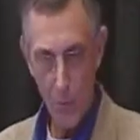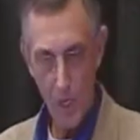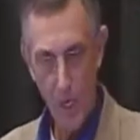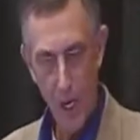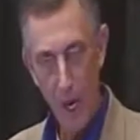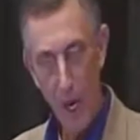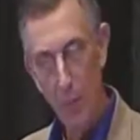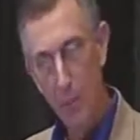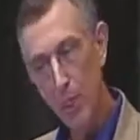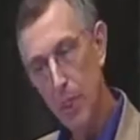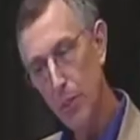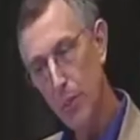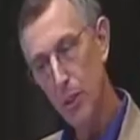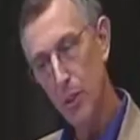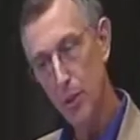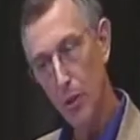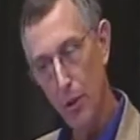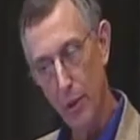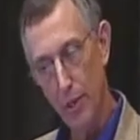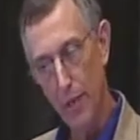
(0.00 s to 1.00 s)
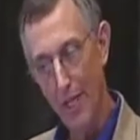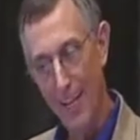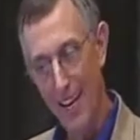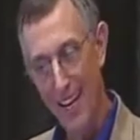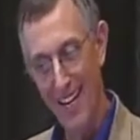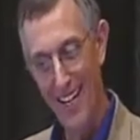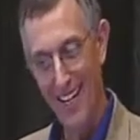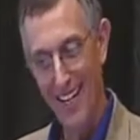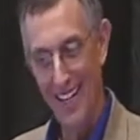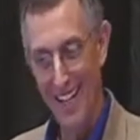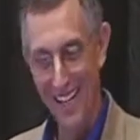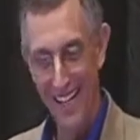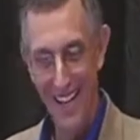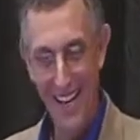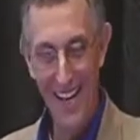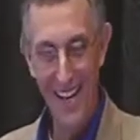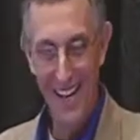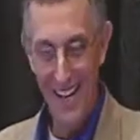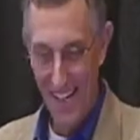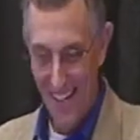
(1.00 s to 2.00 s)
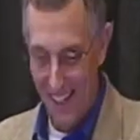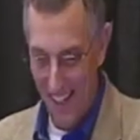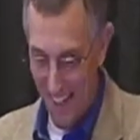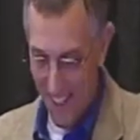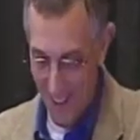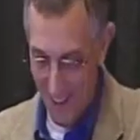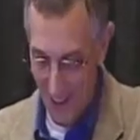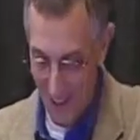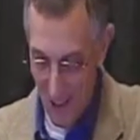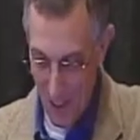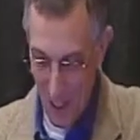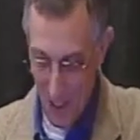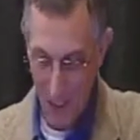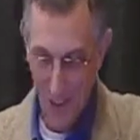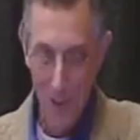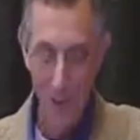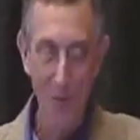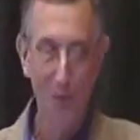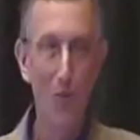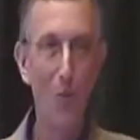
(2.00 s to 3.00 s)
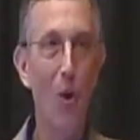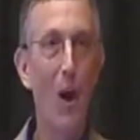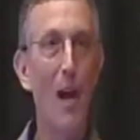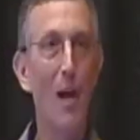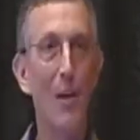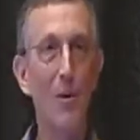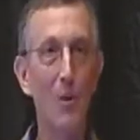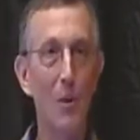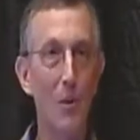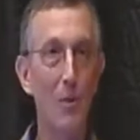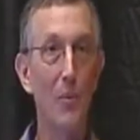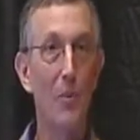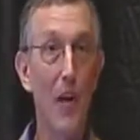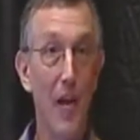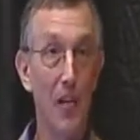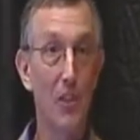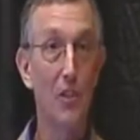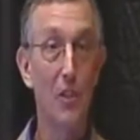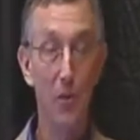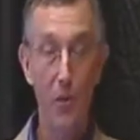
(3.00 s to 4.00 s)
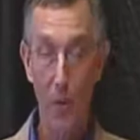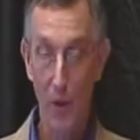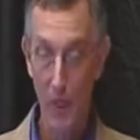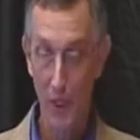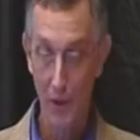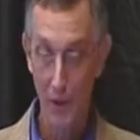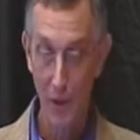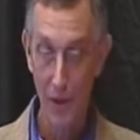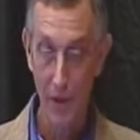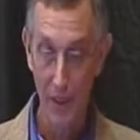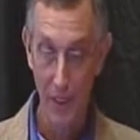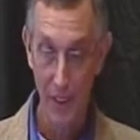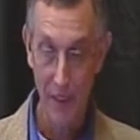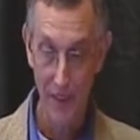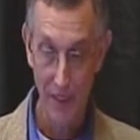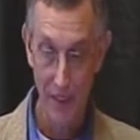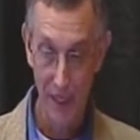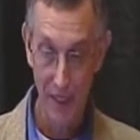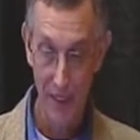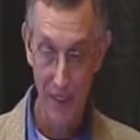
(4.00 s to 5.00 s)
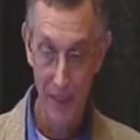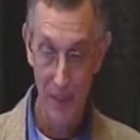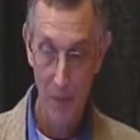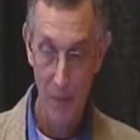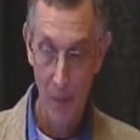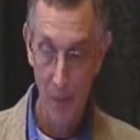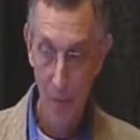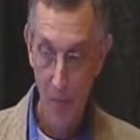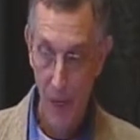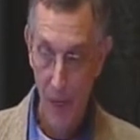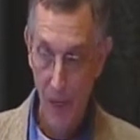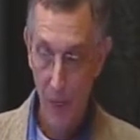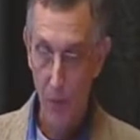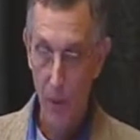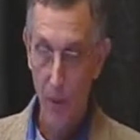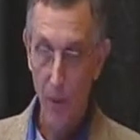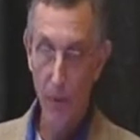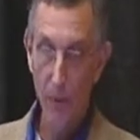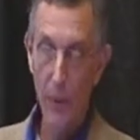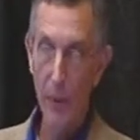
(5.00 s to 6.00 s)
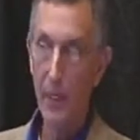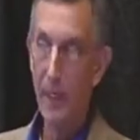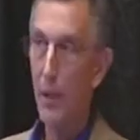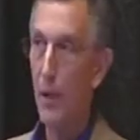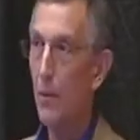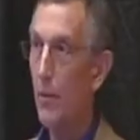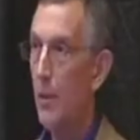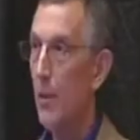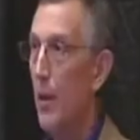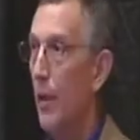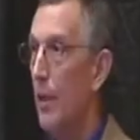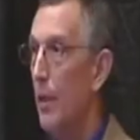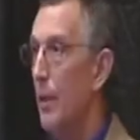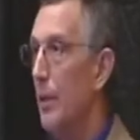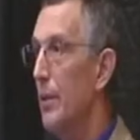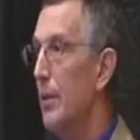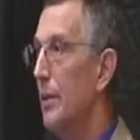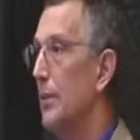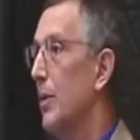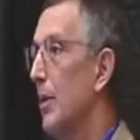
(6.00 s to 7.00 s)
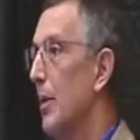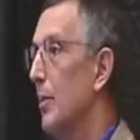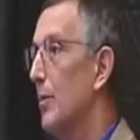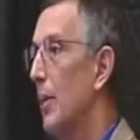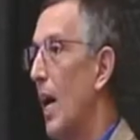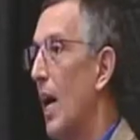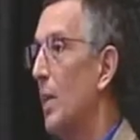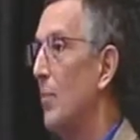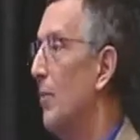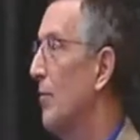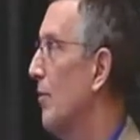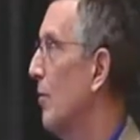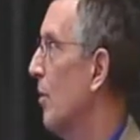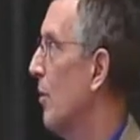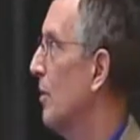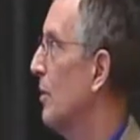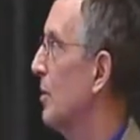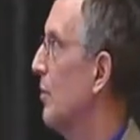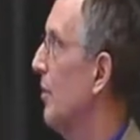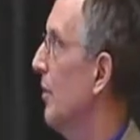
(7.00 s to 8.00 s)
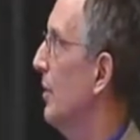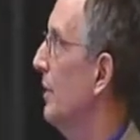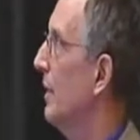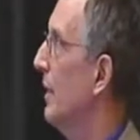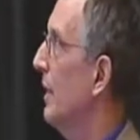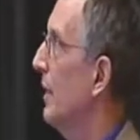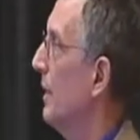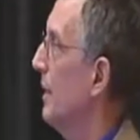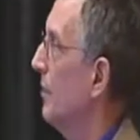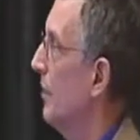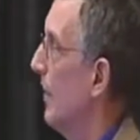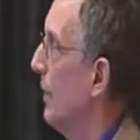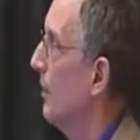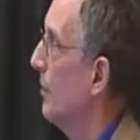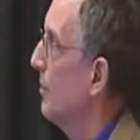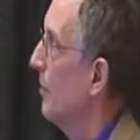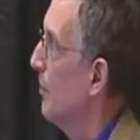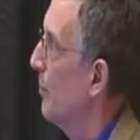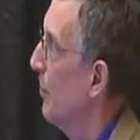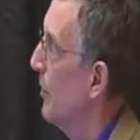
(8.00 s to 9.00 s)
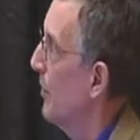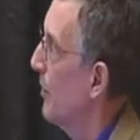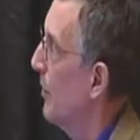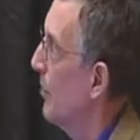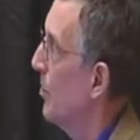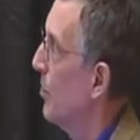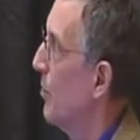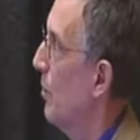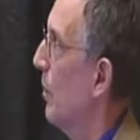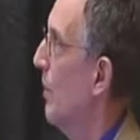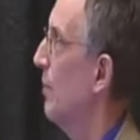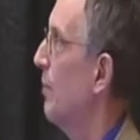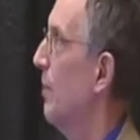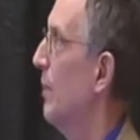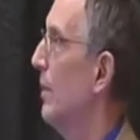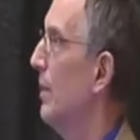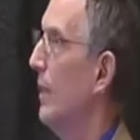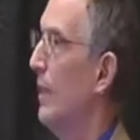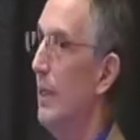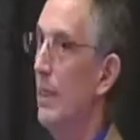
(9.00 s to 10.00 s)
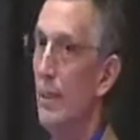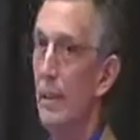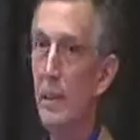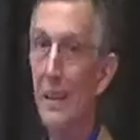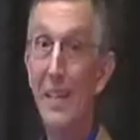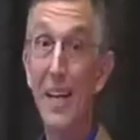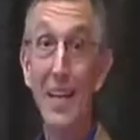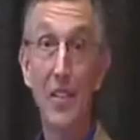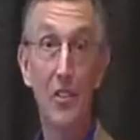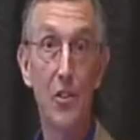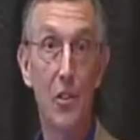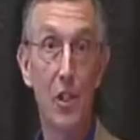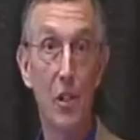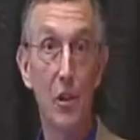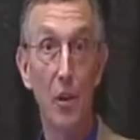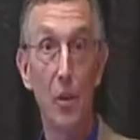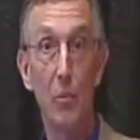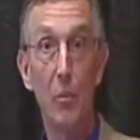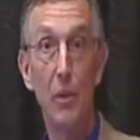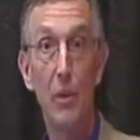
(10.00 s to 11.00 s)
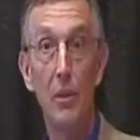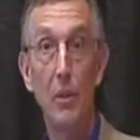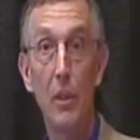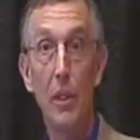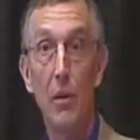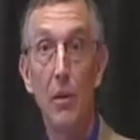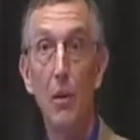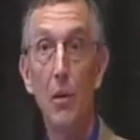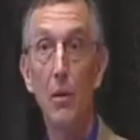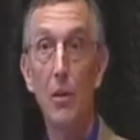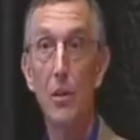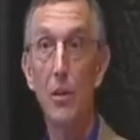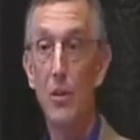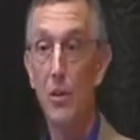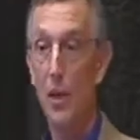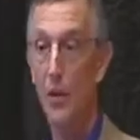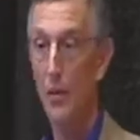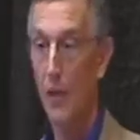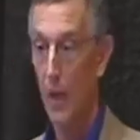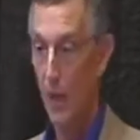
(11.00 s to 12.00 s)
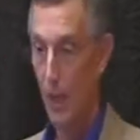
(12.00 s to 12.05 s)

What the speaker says: obligatory discussion of why we actually want to do it, right? Well, we all hear the terms high-performance building, intelligent building, smart building, net zero building, all this stuff.